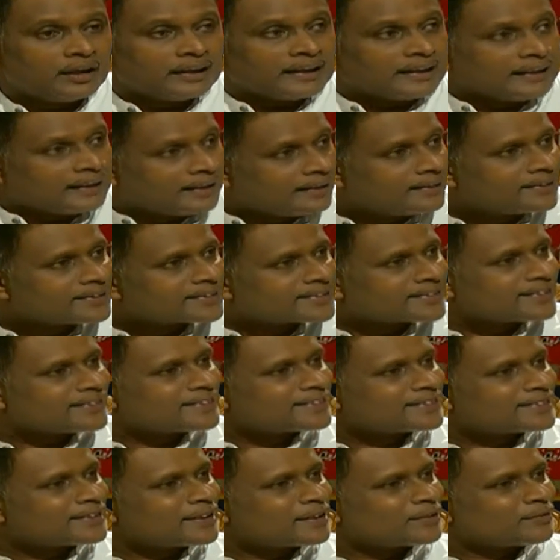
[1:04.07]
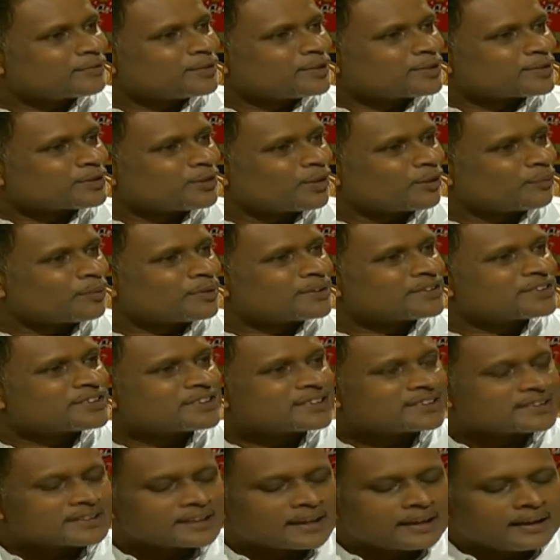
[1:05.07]
illnesses that we talk about.
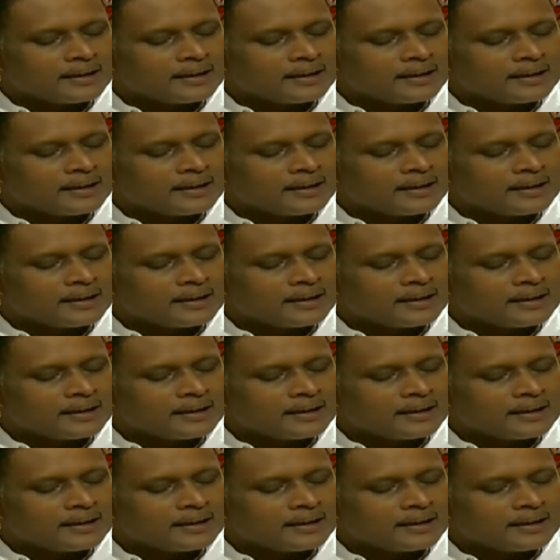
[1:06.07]
Just